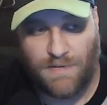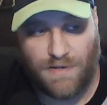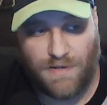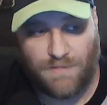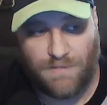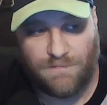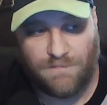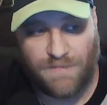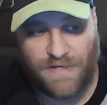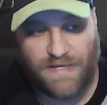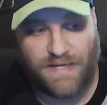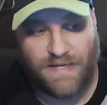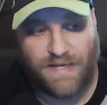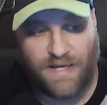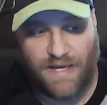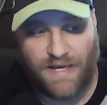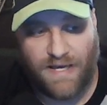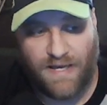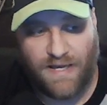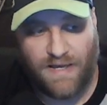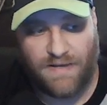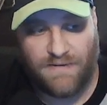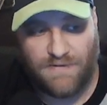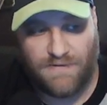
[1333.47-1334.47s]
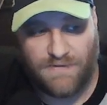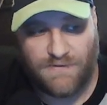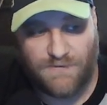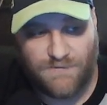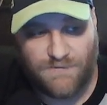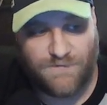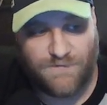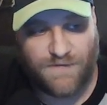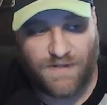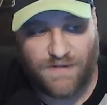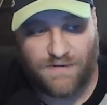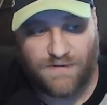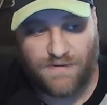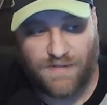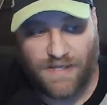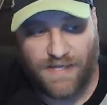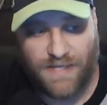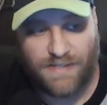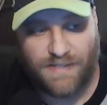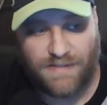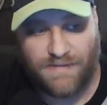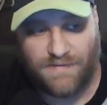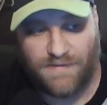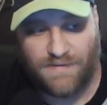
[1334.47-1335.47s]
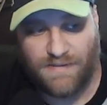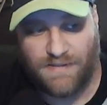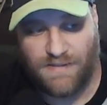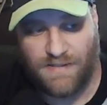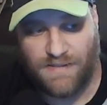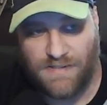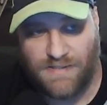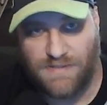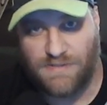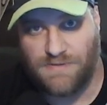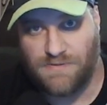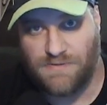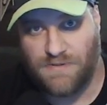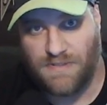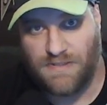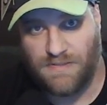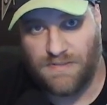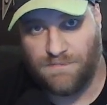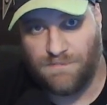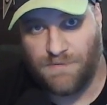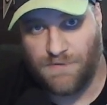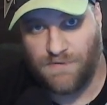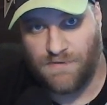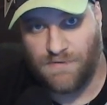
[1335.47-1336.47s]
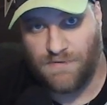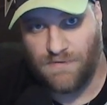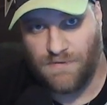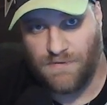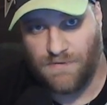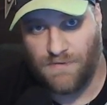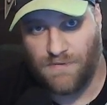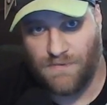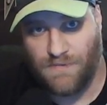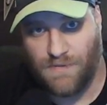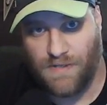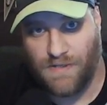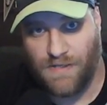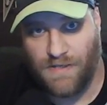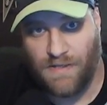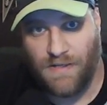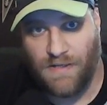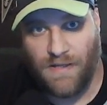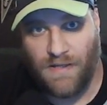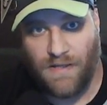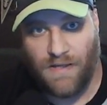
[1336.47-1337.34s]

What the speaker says: But I do feel like the injury to Puka Nacua